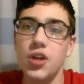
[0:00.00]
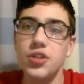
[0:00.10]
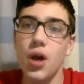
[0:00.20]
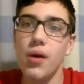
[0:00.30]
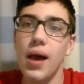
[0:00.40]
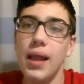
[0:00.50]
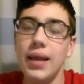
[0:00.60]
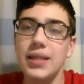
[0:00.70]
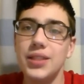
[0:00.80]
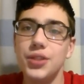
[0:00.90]
so at
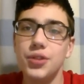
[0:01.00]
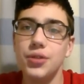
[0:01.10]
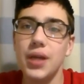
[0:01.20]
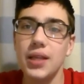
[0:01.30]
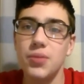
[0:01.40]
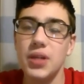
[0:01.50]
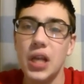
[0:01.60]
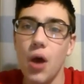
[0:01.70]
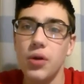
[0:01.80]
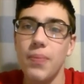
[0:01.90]
least you do get to be
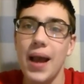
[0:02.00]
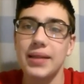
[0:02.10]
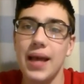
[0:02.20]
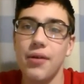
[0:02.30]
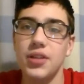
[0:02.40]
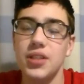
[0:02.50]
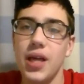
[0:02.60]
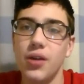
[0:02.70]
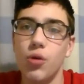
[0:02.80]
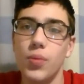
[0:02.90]
lowered back down into
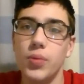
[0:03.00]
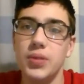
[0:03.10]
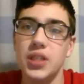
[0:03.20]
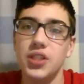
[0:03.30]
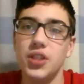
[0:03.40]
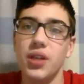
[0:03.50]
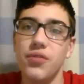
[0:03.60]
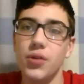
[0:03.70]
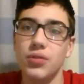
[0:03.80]
that normal position if